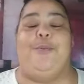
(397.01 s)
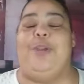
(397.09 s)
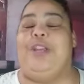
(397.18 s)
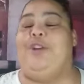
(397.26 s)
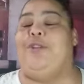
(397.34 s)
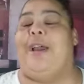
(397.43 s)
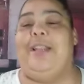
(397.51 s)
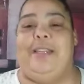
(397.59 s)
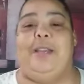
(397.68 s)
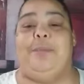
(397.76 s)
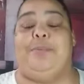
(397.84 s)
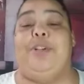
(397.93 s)
We
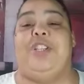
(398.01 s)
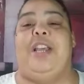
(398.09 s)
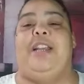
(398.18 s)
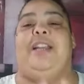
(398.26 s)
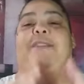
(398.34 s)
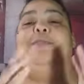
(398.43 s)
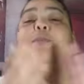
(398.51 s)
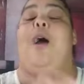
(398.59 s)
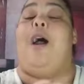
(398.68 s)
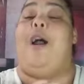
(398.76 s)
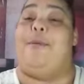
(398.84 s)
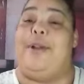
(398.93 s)
greatly appreciate it. And if you
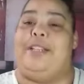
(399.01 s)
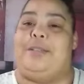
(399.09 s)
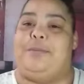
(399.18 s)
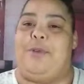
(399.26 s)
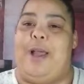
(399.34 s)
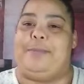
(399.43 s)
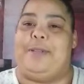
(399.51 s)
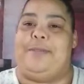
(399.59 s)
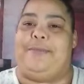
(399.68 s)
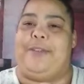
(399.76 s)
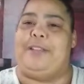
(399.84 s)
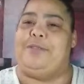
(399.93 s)
already subscribe to
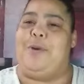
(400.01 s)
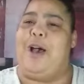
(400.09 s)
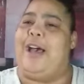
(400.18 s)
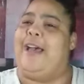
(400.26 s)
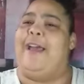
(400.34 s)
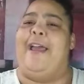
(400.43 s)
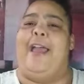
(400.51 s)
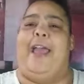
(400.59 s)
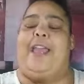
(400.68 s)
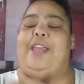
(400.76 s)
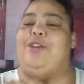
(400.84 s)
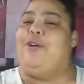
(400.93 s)
the Faith Squad
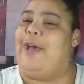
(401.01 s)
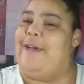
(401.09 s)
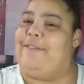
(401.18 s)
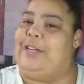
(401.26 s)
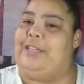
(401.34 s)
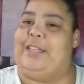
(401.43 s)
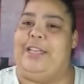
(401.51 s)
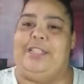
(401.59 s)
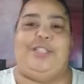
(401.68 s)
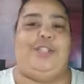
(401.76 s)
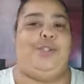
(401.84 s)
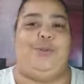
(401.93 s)
and you don't have
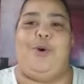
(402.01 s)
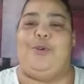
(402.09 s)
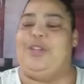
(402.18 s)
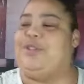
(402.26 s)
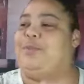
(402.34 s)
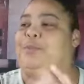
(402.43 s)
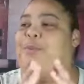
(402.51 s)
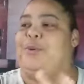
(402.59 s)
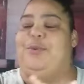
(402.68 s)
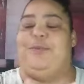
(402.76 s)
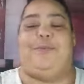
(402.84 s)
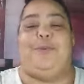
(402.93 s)
anything to do on this
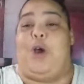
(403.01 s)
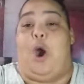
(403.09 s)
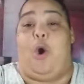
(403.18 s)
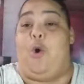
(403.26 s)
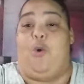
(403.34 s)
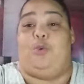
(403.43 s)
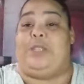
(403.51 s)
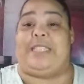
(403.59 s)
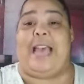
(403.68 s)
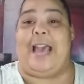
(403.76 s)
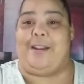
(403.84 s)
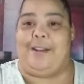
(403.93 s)
beautiful cold
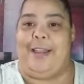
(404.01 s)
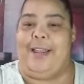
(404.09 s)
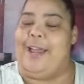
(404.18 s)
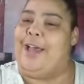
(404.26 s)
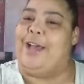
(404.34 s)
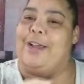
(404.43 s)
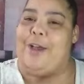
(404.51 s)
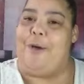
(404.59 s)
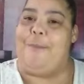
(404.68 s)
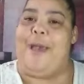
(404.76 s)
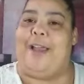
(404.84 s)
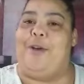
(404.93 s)
Saturday,
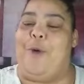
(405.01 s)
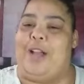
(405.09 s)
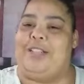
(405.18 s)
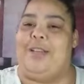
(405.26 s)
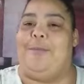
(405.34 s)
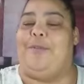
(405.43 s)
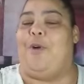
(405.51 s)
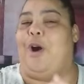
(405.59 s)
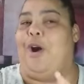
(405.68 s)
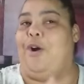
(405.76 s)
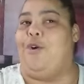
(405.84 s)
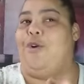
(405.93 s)
go back and watch some of
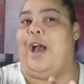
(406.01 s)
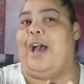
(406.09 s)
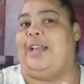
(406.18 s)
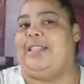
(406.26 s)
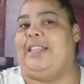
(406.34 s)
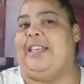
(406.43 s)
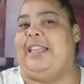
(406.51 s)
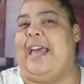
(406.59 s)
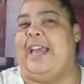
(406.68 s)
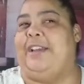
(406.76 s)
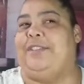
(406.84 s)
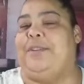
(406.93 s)
our old content,
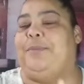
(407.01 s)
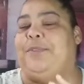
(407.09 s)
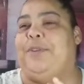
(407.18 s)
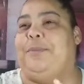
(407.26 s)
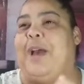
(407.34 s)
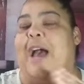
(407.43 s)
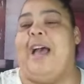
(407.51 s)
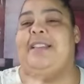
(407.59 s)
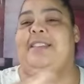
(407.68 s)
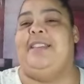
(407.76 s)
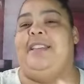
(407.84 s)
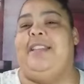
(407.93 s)
like some some
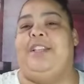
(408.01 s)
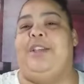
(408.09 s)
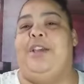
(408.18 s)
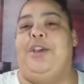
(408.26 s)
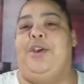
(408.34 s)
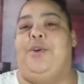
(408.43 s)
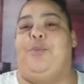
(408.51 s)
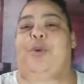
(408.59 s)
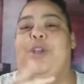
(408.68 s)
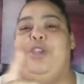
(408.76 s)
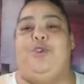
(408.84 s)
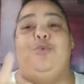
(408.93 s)
content that
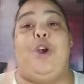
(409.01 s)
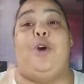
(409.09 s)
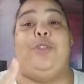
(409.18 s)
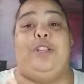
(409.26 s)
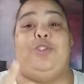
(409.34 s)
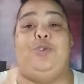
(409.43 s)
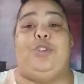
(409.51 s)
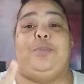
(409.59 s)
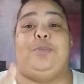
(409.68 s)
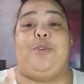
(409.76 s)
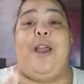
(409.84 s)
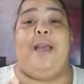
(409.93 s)
when you know that you
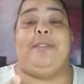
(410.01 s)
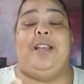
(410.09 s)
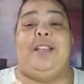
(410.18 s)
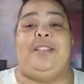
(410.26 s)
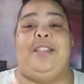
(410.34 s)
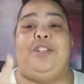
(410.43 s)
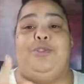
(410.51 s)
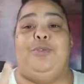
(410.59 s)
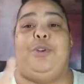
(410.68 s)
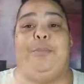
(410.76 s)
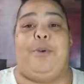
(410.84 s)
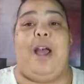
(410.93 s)
subscribe to us that
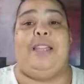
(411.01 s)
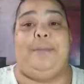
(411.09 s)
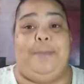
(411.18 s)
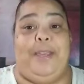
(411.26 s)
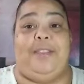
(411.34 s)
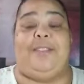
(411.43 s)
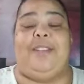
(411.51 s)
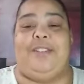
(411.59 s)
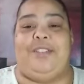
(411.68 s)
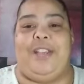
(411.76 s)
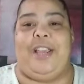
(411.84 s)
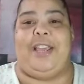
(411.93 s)
you done probably missed.
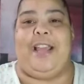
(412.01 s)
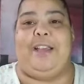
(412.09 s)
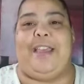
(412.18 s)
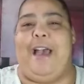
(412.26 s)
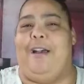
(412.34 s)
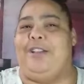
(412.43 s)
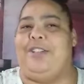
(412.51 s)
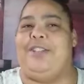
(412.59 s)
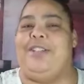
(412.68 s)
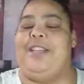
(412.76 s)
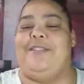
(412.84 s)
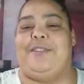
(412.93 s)
And check it out, y'all. And
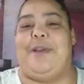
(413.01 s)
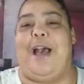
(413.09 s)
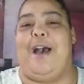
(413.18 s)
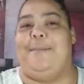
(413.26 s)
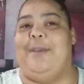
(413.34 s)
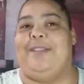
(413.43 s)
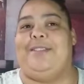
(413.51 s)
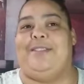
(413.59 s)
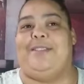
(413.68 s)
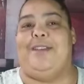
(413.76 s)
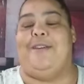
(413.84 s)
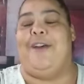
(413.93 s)
just leave some comments
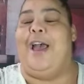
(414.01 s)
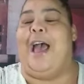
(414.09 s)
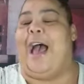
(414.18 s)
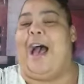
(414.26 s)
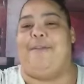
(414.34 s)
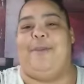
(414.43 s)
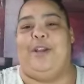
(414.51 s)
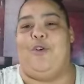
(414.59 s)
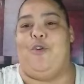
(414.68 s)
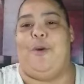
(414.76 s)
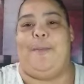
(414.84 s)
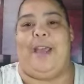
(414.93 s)
and stuff. I've been
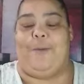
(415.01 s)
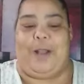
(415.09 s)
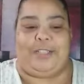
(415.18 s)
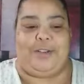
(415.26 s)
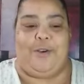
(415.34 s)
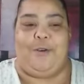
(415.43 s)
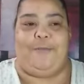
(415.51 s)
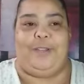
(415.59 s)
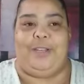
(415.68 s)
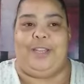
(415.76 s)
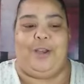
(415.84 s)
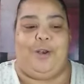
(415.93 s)
going back watching old
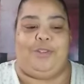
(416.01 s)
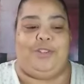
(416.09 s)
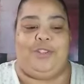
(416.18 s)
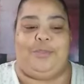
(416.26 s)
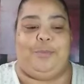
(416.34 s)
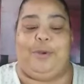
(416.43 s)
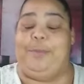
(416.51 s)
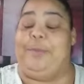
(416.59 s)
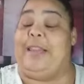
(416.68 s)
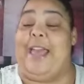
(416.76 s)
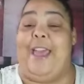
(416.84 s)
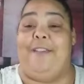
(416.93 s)
videos and just been
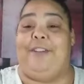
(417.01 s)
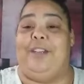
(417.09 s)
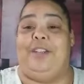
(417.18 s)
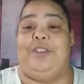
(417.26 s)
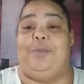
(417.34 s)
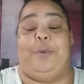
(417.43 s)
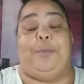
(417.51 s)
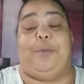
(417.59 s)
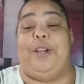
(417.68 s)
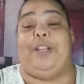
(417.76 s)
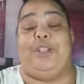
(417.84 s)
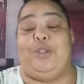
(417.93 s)
laughing and it's been
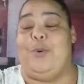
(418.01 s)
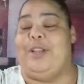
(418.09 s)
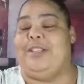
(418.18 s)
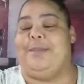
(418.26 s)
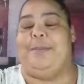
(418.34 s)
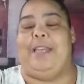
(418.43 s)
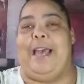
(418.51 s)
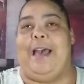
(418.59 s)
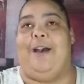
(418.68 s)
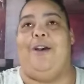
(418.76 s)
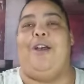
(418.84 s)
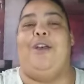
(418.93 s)
bringing joy to me,
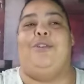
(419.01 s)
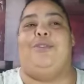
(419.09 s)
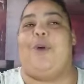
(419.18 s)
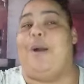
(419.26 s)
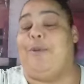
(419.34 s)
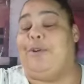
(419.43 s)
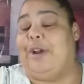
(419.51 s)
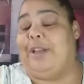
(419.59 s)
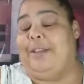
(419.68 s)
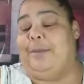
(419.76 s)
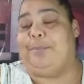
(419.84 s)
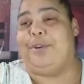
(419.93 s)
y'all. So I would
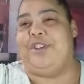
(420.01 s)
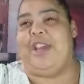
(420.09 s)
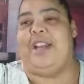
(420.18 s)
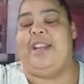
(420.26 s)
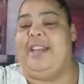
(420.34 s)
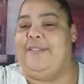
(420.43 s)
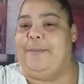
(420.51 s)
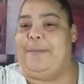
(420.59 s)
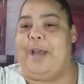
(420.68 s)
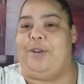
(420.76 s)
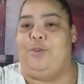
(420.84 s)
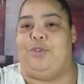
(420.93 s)
greatly appreciate it. Even
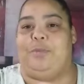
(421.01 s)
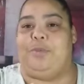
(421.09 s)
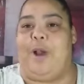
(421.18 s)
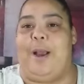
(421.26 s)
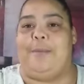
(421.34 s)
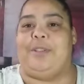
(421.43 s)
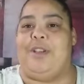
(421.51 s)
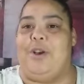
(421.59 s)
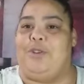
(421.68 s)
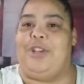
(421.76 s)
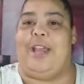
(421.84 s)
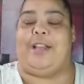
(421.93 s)
my new subscribers,
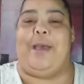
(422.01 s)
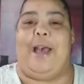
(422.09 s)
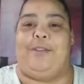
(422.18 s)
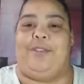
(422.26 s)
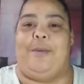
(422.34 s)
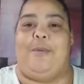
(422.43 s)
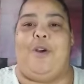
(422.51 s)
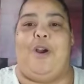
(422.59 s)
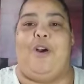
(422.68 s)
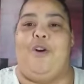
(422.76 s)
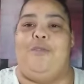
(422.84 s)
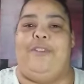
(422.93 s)
go check out some of our
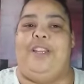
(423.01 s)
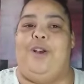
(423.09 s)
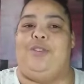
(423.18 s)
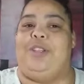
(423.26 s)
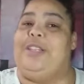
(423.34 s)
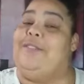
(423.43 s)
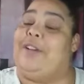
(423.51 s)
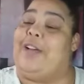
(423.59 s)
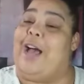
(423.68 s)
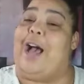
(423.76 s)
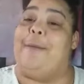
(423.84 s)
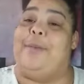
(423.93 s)
old videos and leave a
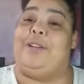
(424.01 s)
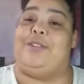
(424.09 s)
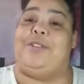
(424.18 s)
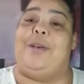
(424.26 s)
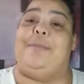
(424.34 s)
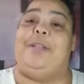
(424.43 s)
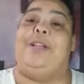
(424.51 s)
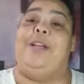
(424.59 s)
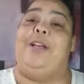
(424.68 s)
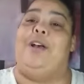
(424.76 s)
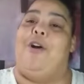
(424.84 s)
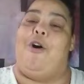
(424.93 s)
comment or something
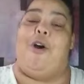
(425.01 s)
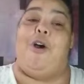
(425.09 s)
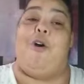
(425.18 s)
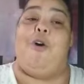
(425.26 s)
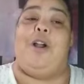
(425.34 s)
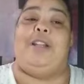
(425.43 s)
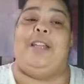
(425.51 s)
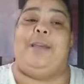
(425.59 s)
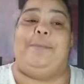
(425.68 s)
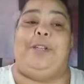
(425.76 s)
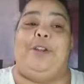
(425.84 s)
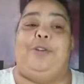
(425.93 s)
or a heart and
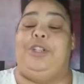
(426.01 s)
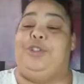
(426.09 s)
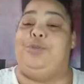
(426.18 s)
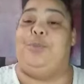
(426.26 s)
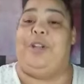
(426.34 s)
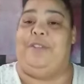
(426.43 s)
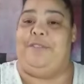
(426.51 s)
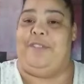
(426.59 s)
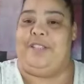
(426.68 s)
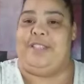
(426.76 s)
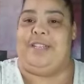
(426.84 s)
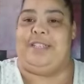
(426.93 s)
let me know that you went and
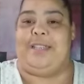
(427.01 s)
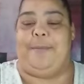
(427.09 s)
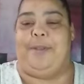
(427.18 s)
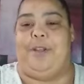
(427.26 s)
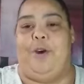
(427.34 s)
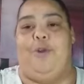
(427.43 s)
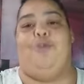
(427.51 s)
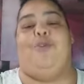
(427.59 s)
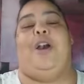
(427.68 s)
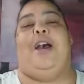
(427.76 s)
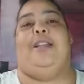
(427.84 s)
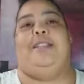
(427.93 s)
visited some of the
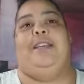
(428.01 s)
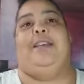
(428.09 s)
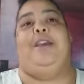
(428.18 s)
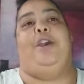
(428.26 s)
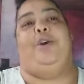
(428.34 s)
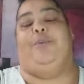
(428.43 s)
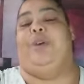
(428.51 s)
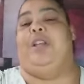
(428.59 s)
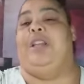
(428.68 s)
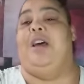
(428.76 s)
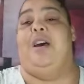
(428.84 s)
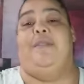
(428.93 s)
old content. We
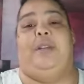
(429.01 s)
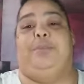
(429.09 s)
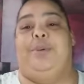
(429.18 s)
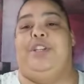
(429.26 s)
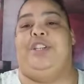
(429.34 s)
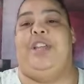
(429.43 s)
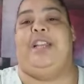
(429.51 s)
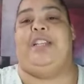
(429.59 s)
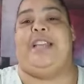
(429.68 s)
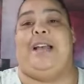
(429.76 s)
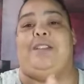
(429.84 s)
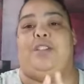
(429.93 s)
love and
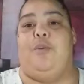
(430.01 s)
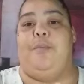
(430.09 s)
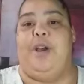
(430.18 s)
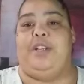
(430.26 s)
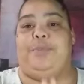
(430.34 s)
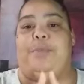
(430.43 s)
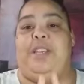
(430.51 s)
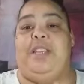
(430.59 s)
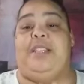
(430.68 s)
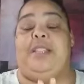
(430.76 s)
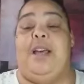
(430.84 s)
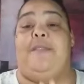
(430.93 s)
appreciate y'all so much.
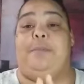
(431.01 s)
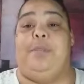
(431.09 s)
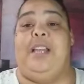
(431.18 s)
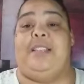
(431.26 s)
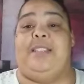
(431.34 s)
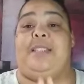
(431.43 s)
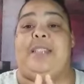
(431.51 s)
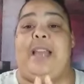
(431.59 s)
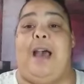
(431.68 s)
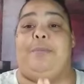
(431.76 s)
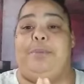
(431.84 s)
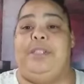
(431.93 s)
Peace, love, and blessings,
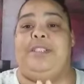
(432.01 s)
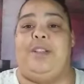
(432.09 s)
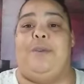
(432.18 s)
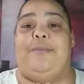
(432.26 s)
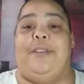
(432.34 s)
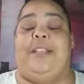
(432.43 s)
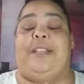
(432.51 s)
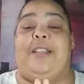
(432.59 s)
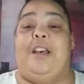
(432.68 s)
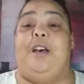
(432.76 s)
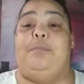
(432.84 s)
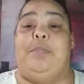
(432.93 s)
y'all. Please don't forget
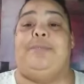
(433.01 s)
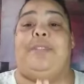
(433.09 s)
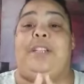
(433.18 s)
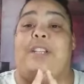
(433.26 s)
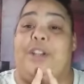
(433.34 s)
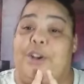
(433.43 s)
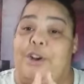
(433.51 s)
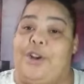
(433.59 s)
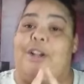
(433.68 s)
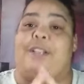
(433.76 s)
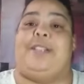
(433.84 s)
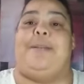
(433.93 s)
to uplift and
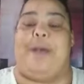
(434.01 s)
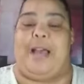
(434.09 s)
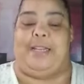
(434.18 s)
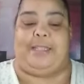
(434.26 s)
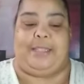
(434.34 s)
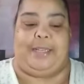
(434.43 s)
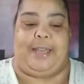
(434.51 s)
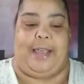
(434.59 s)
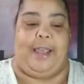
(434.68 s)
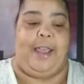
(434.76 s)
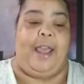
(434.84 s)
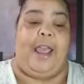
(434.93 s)
encourage somebody
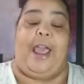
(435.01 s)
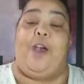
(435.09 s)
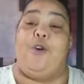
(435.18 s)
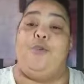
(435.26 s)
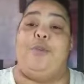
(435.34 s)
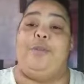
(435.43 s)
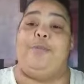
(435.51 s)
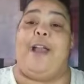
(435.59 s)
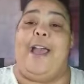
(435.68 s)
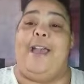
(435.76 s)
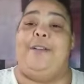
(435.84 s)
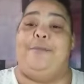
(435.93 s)
today. And who we
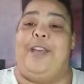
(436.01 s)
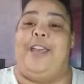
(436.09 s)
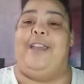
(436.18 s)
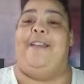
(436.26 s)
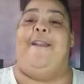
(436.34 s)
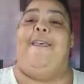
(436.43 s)
riding with?